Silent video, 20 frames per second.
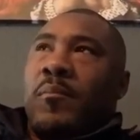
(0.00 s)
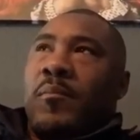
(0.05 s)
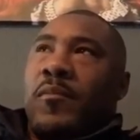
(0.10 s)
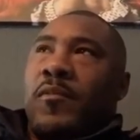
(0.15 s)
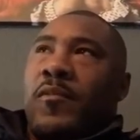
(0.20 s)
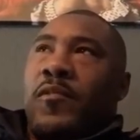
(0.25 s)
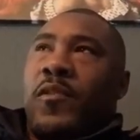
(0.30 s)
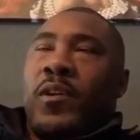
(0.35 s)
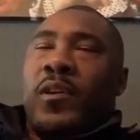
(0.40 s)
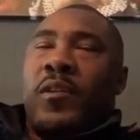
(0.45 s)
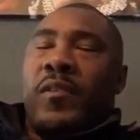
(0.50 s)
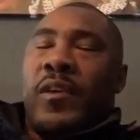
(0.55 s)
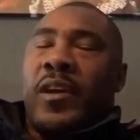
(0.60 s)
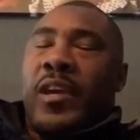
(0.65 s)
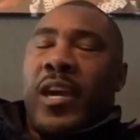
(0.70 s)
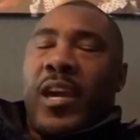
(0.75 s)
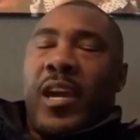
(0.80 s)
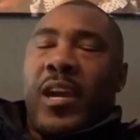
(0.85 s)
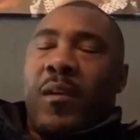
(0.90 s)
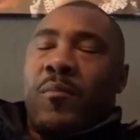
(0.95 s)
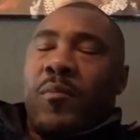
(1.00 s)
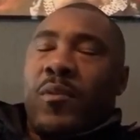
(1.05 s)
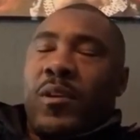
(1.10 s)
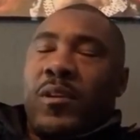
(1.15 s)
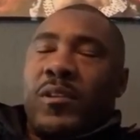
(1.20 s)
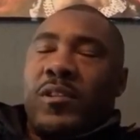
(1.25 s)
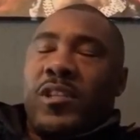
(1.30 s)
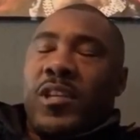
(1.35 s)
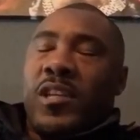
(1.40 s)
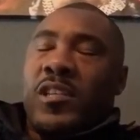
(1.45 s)
front of a
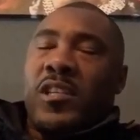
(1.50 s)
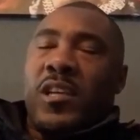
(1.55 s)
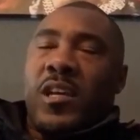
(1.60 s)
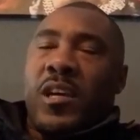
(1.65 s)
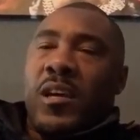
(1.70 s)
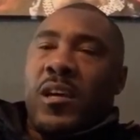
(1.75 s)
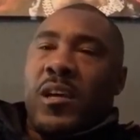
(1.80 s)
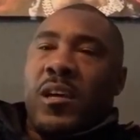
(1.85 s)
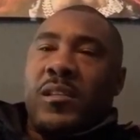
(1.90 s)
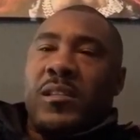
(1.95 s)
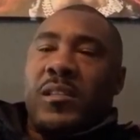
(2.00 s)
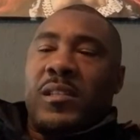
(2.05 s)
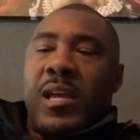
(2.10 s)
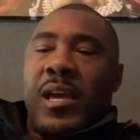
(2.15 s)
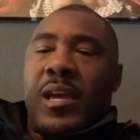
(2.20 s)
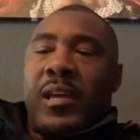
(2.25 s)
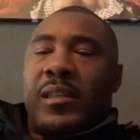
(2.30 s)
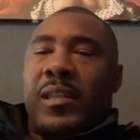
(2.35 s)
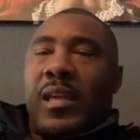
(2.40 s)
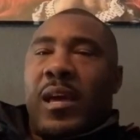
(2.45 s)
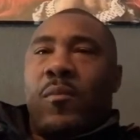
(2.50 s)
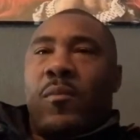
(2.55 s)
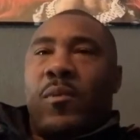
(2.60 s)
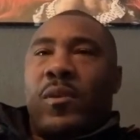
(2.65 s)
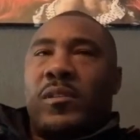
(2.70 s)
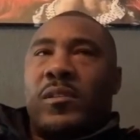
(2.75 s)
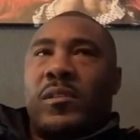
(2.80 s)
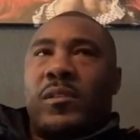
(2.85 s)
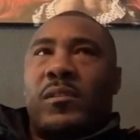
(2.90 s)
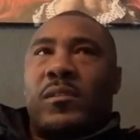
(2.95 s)
camera just cause, like, that
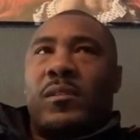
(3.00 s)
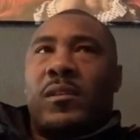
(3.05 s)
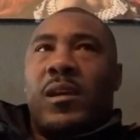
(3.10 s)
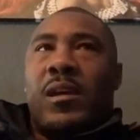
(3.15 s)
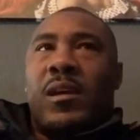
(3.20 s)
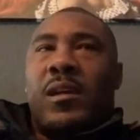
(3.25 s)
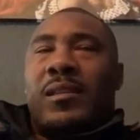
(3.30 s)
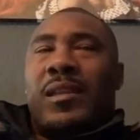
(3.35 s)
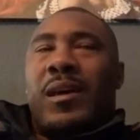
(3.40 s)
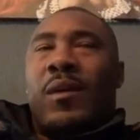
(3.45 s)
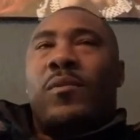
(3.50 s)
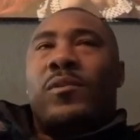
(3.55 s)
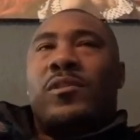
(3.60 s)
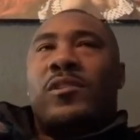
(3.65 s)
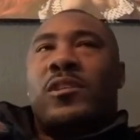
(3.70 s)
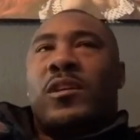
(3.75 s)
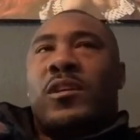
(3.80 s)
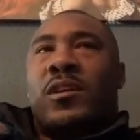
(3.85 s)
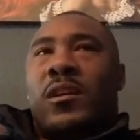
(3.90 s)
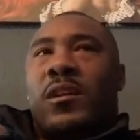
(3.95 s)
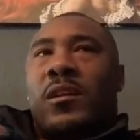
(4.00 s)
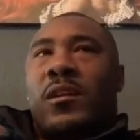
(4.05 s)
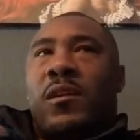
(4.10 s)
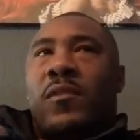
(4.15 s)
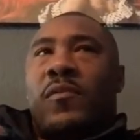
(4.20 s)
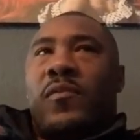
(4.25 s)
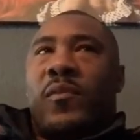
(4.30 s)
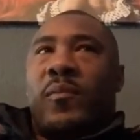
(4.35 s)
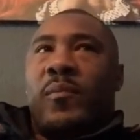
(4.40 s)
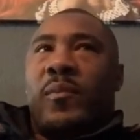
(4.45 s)
wasn't good
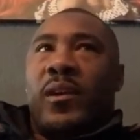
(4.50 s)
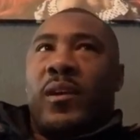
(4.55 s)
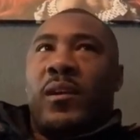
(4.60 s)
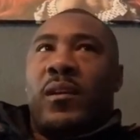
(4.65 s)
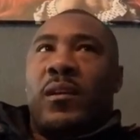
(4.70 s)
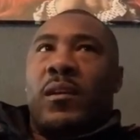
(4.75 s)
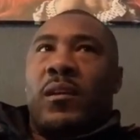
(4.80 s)
enough for me.